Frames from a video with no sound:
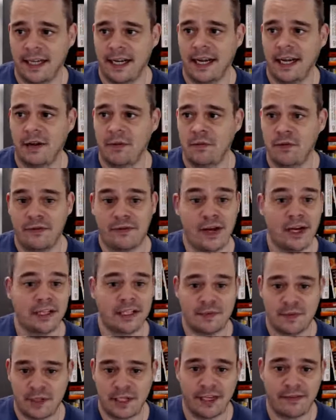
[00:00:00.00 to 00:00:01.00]
and we've
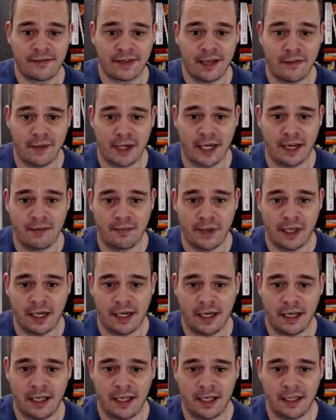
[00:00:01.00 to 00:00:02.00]
got some stuff coming up
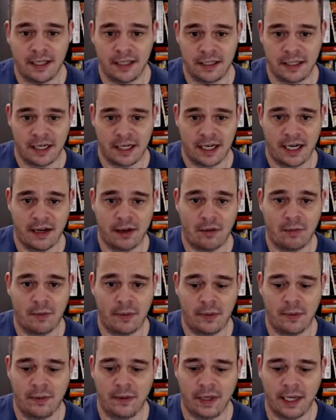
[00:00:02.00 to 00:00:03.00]
that I think is going to
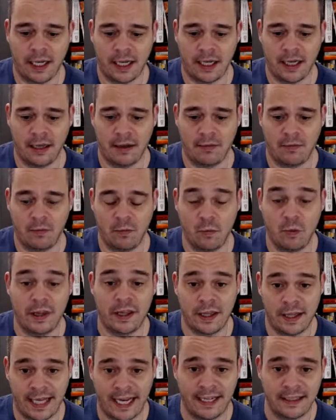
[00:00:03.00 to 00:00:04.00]
help
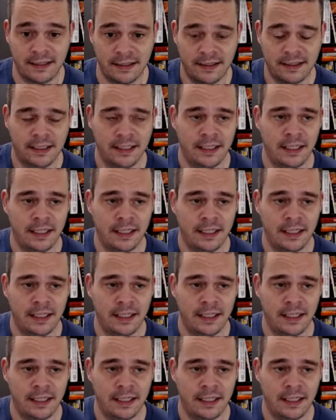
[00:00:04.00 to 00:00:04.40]
with that.